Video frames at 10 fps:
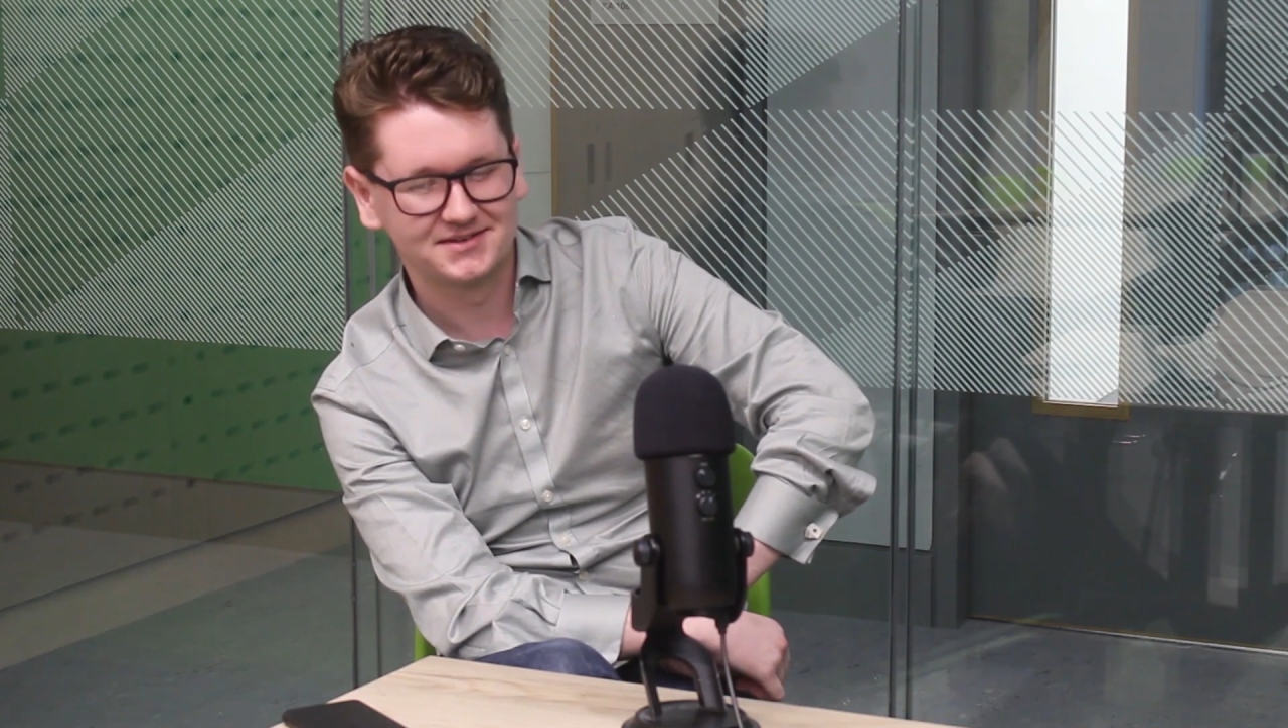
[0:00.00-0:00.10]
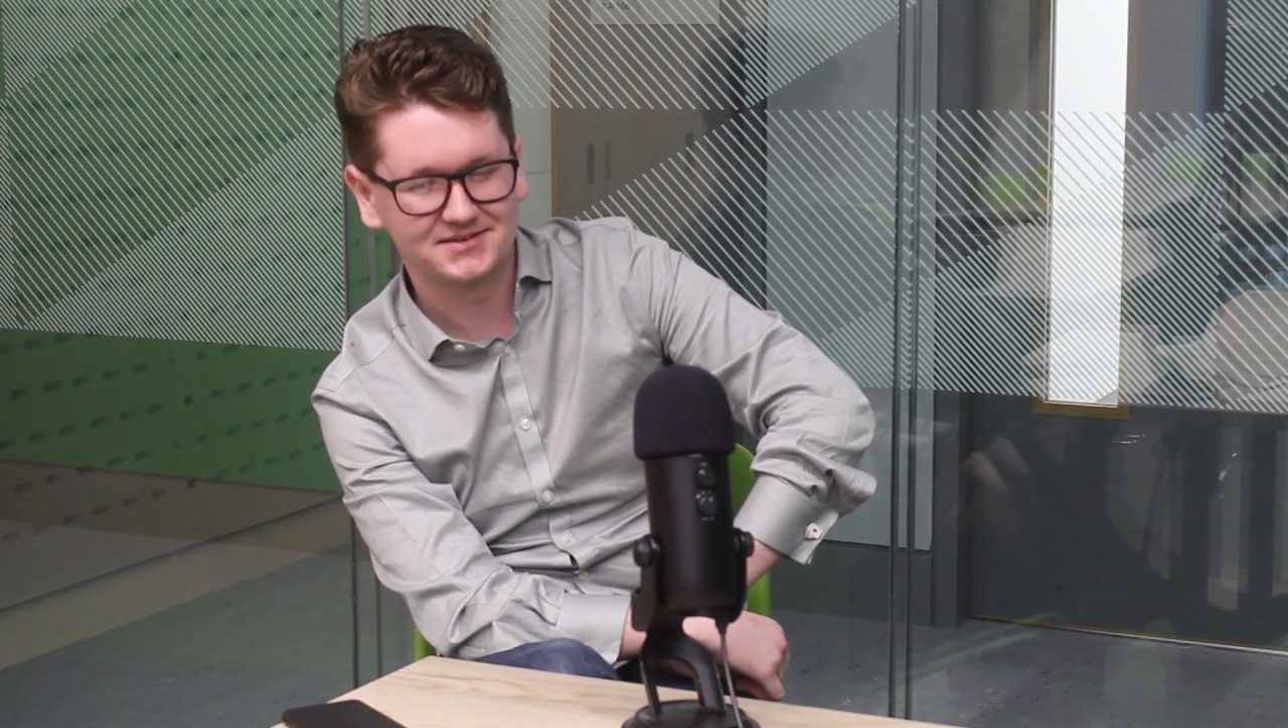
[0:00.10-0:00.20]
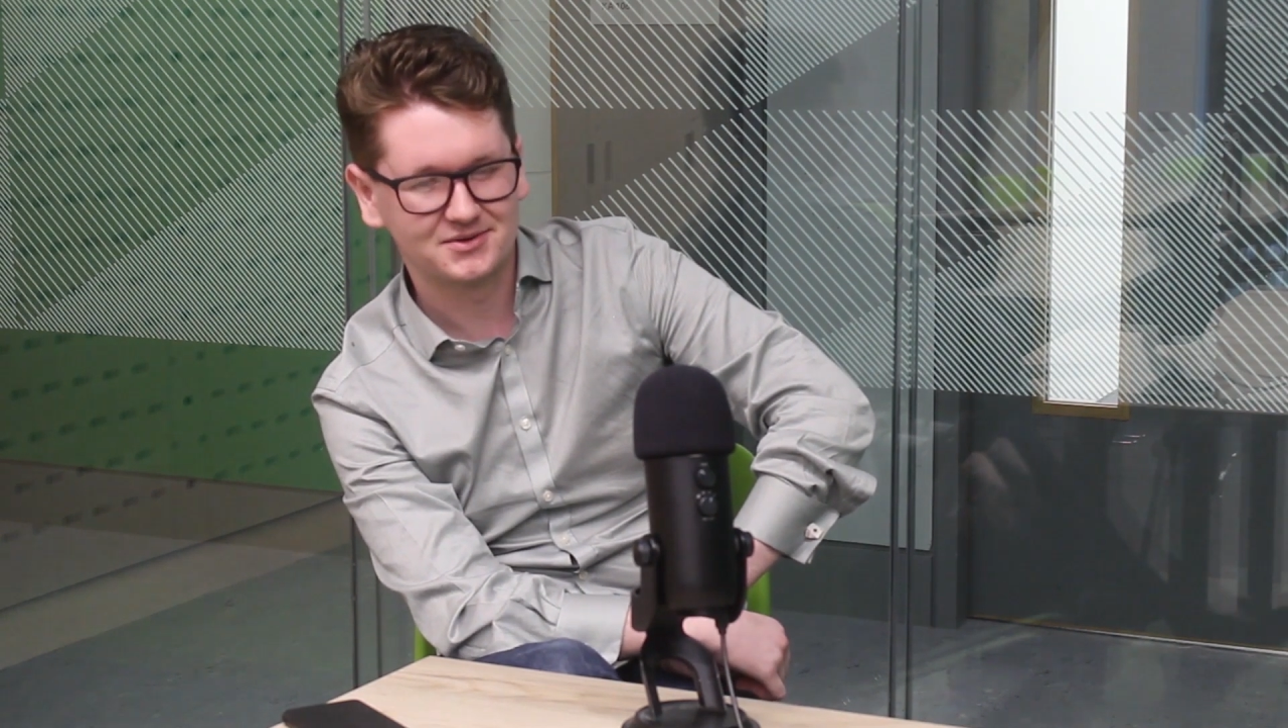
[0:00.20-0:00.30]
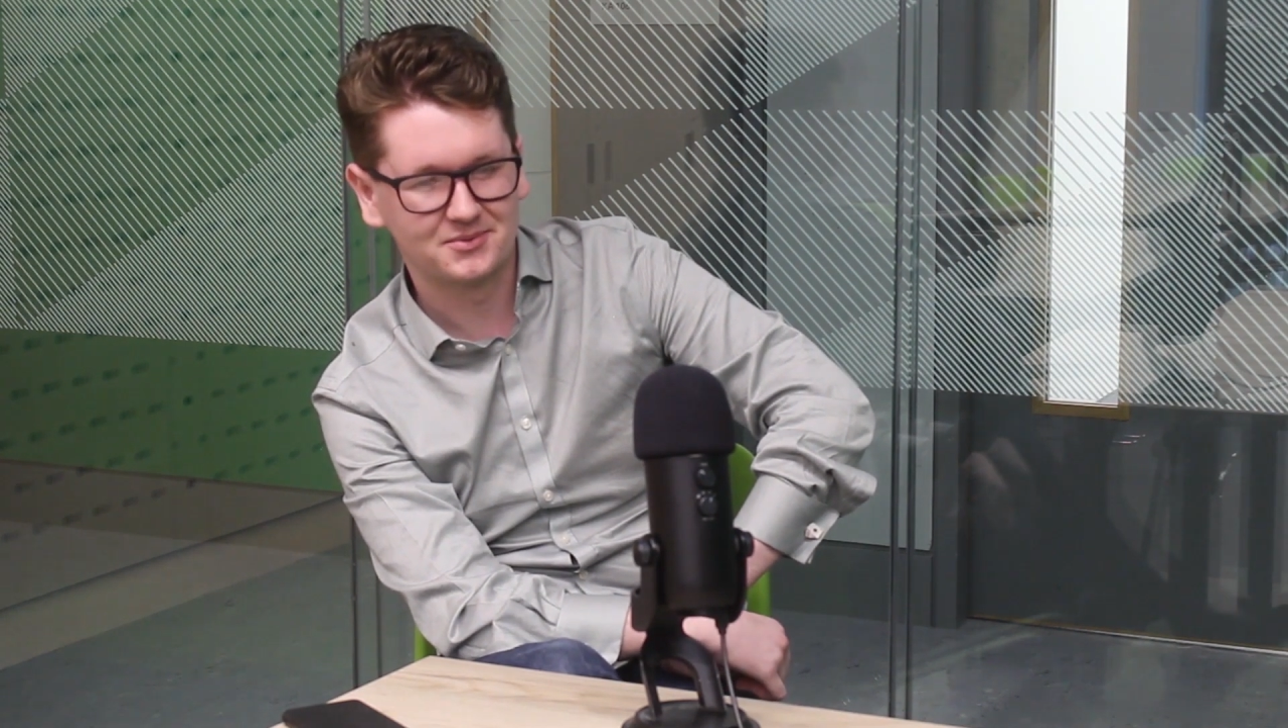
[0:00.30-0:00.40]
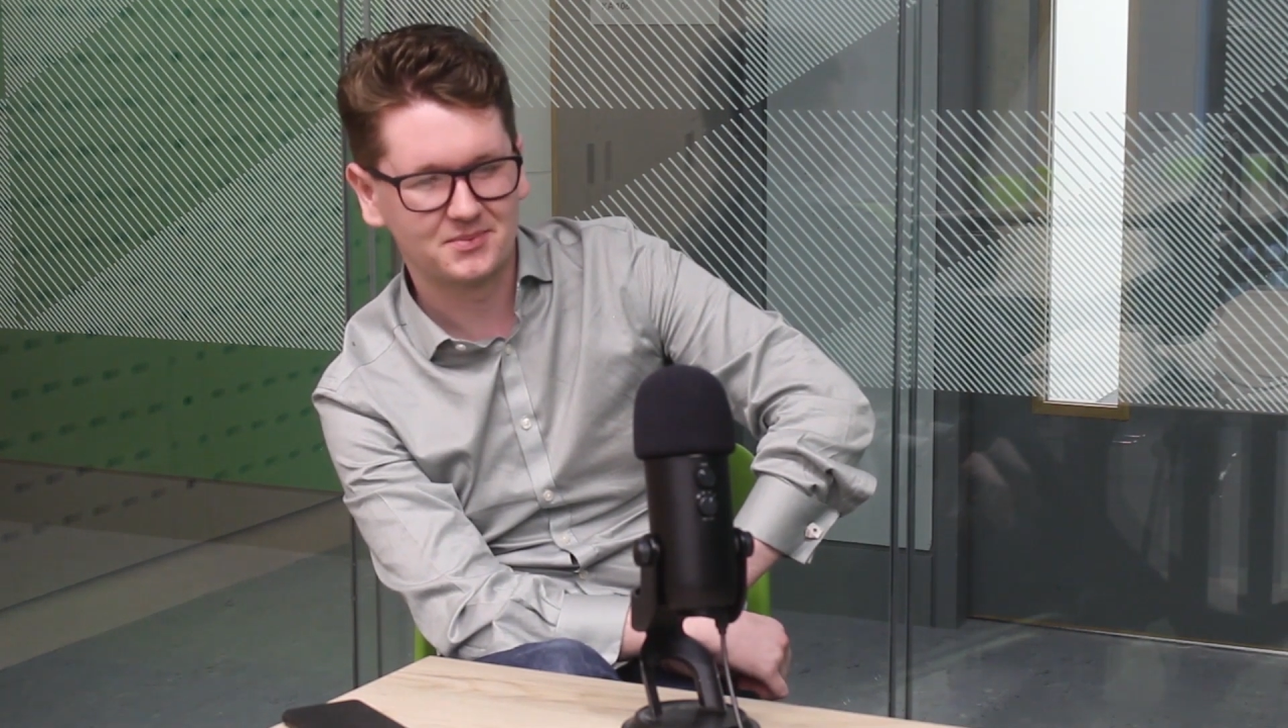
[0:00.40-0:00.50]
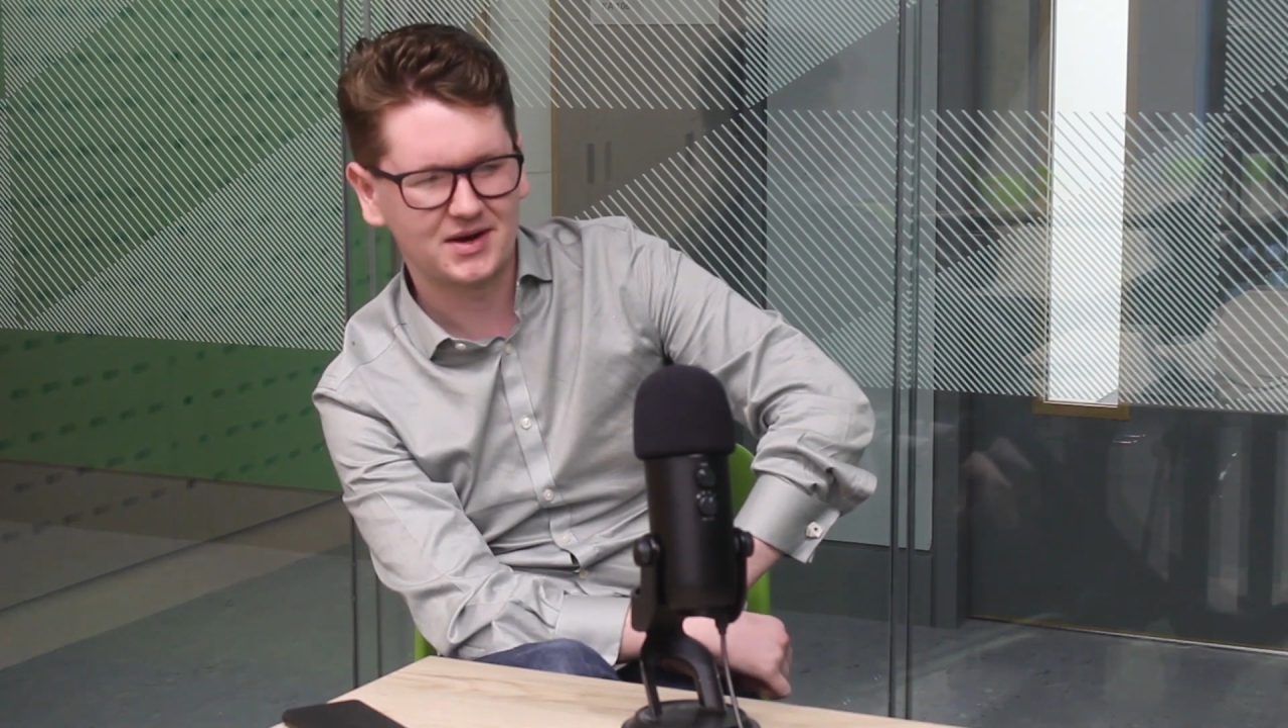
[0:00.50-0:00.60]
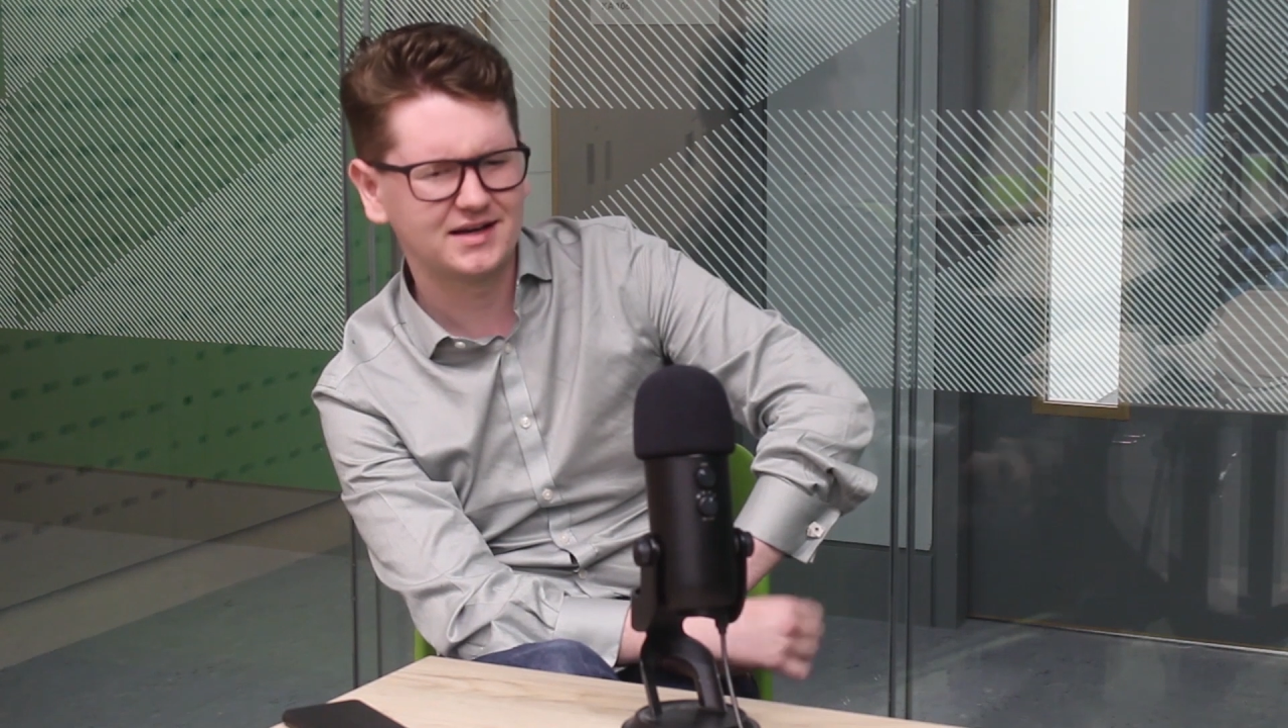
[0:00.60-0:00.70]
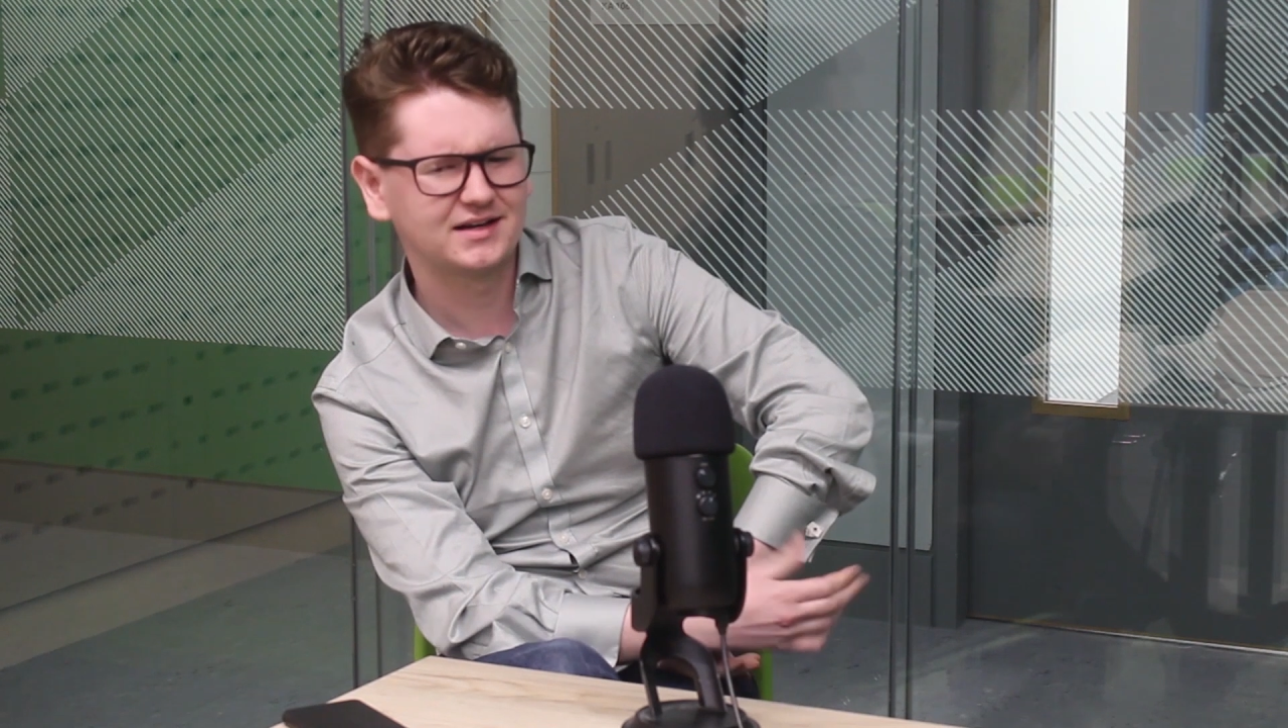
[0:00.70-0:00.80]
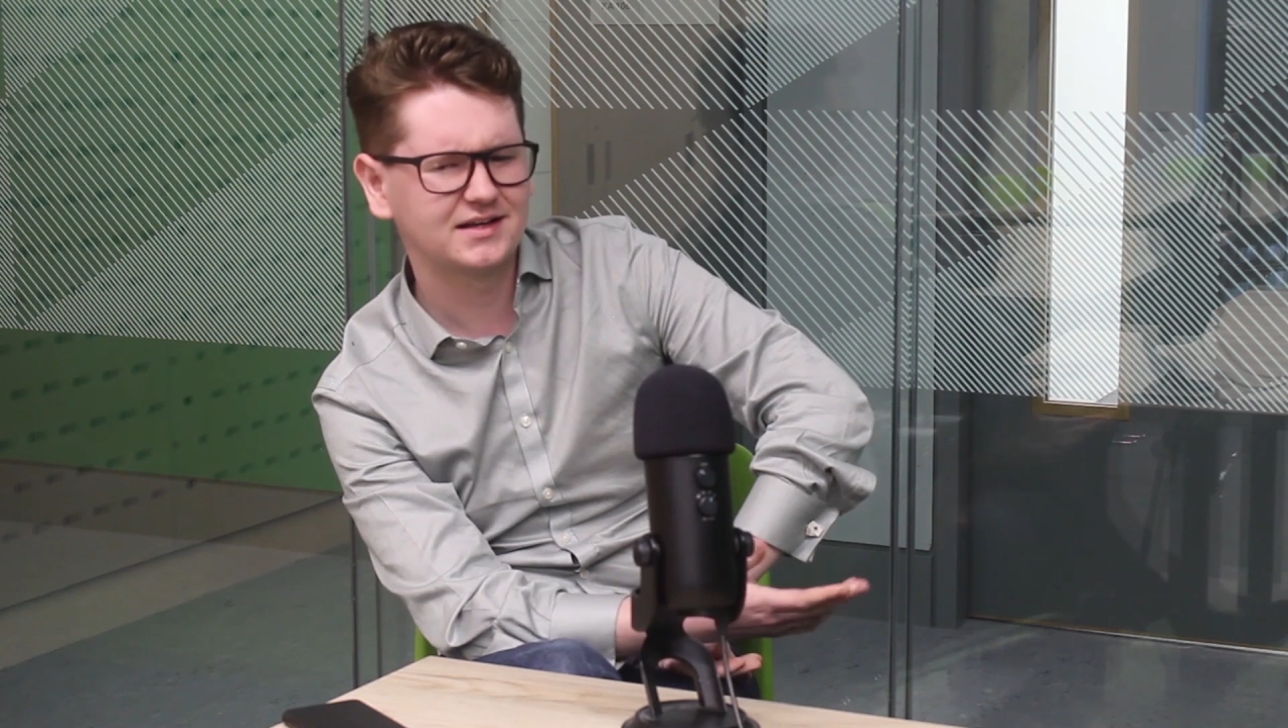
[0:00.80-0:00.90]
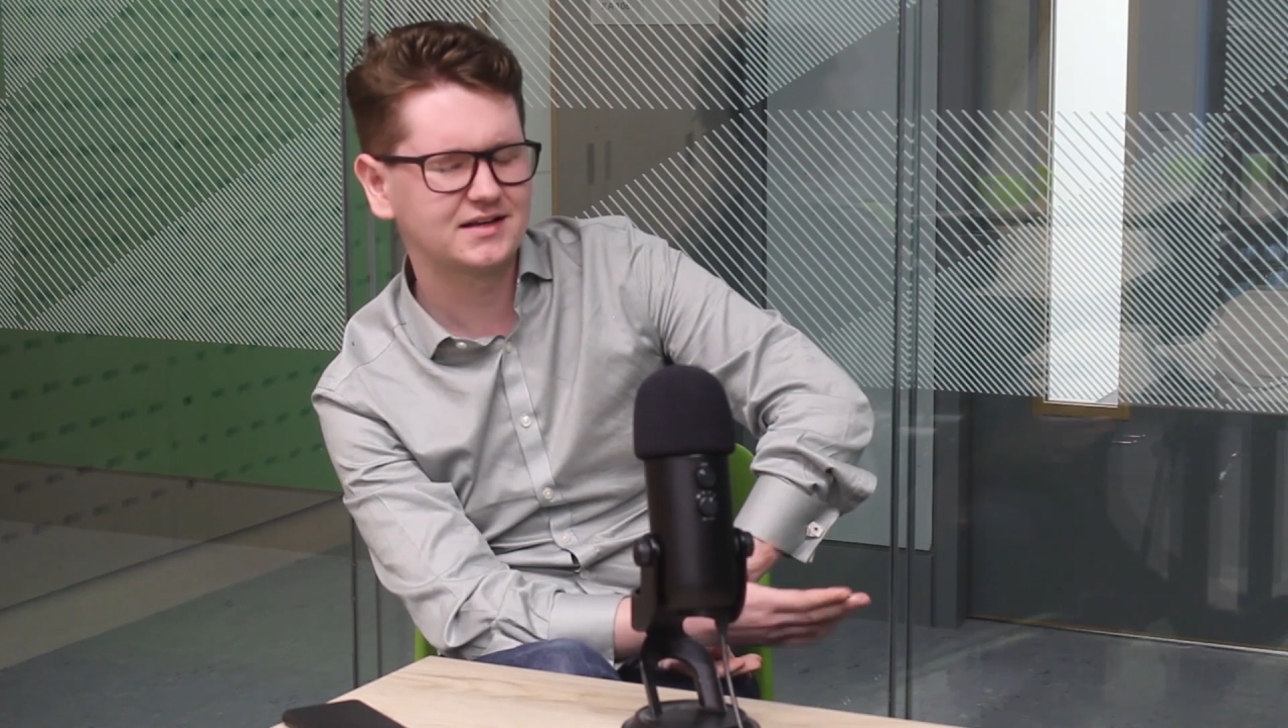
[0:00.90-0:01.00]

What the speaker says: So and